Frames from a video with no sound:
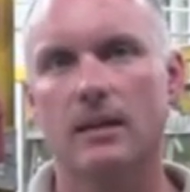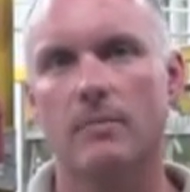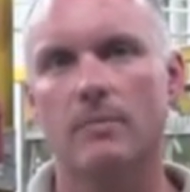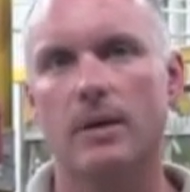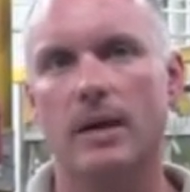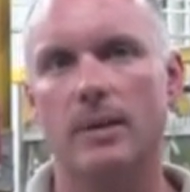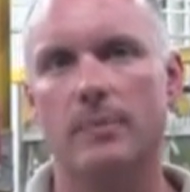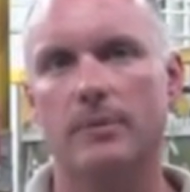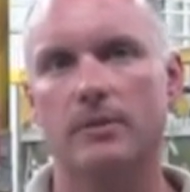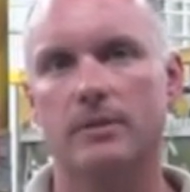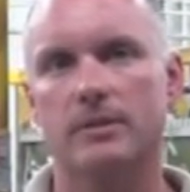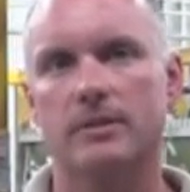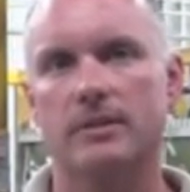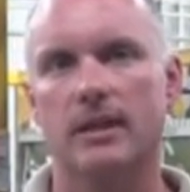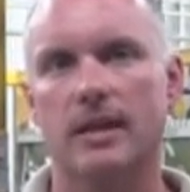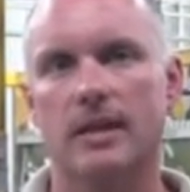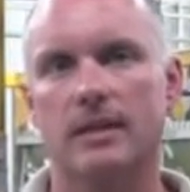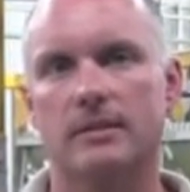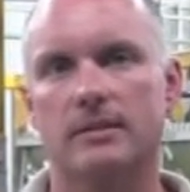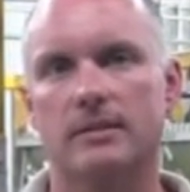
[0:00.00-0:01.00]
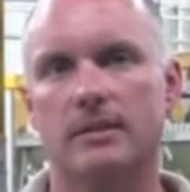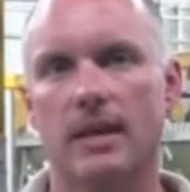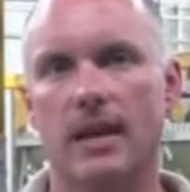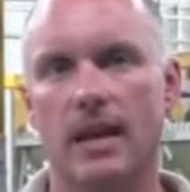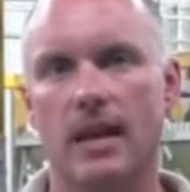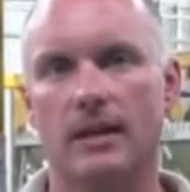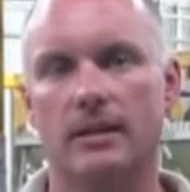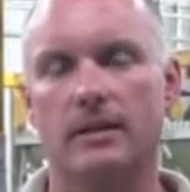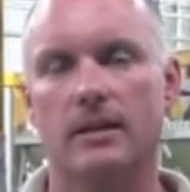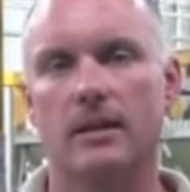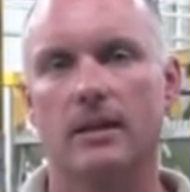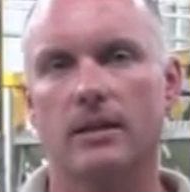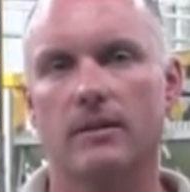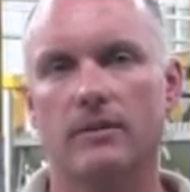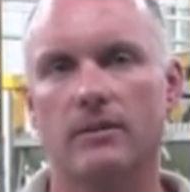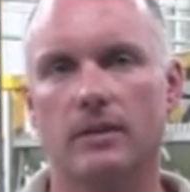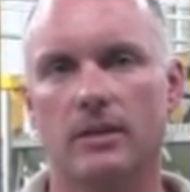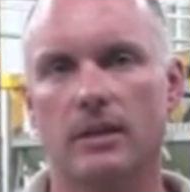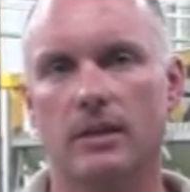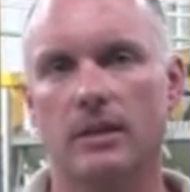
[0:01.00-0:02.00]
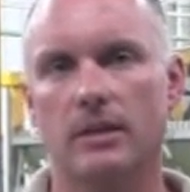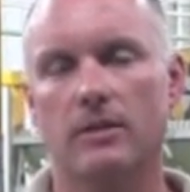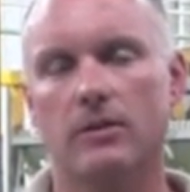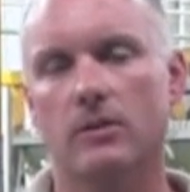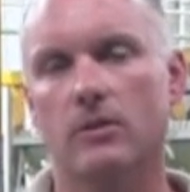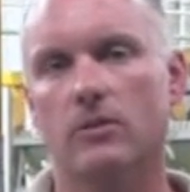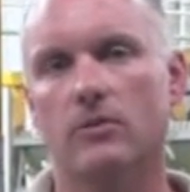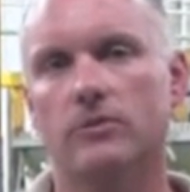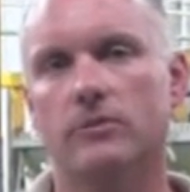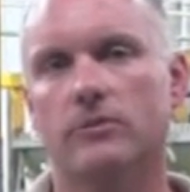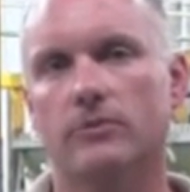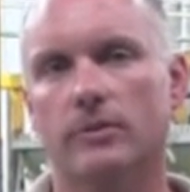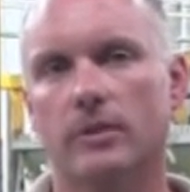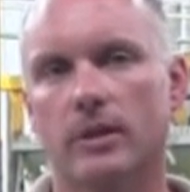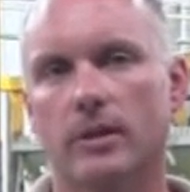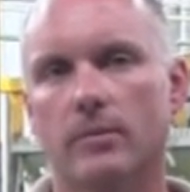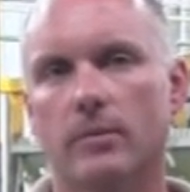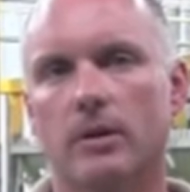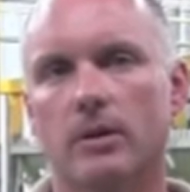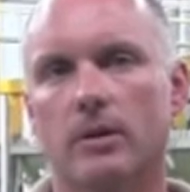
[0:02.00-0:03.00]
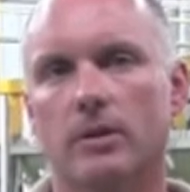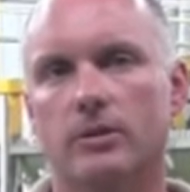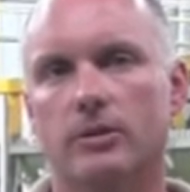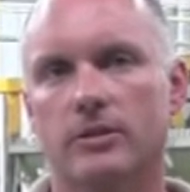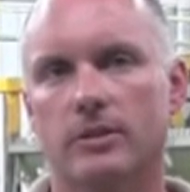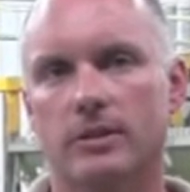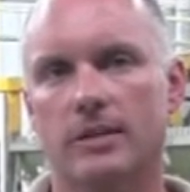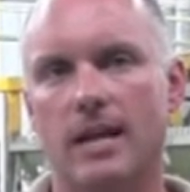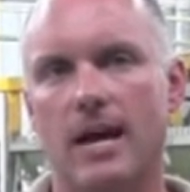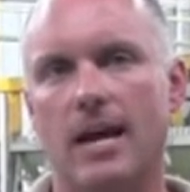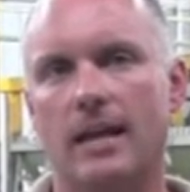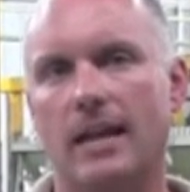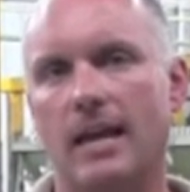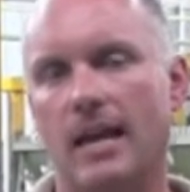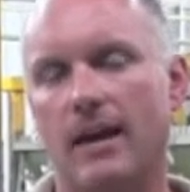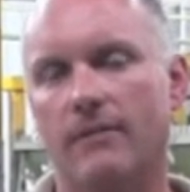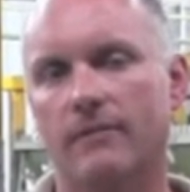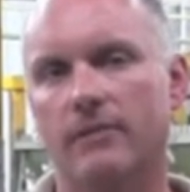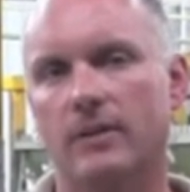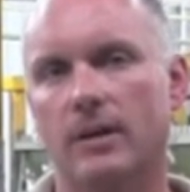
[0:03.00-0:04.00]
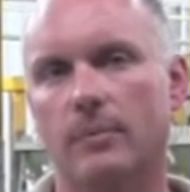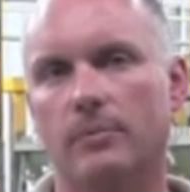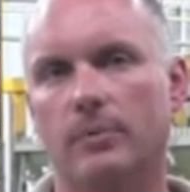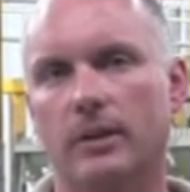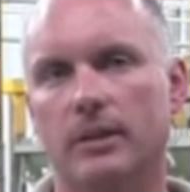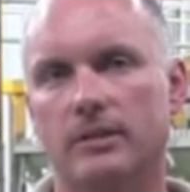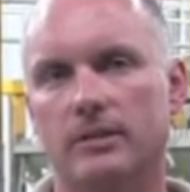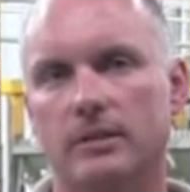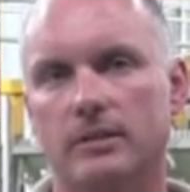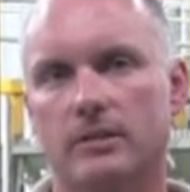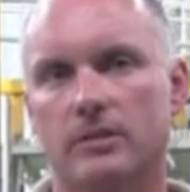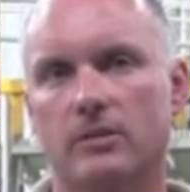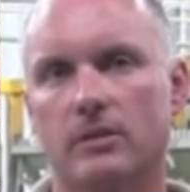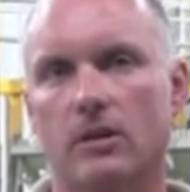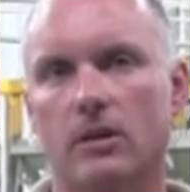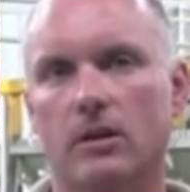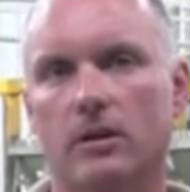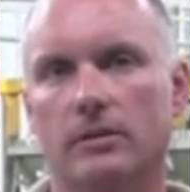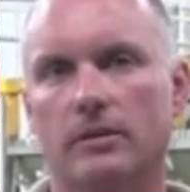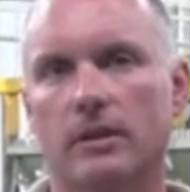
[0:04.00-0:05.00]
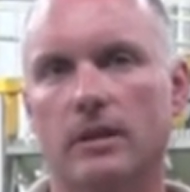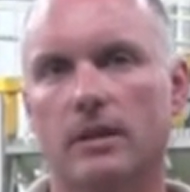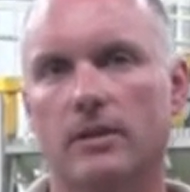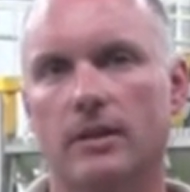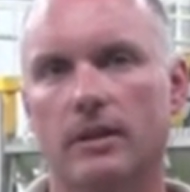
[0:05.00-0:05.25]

Piper states that the nose rib should not have nut plates installed,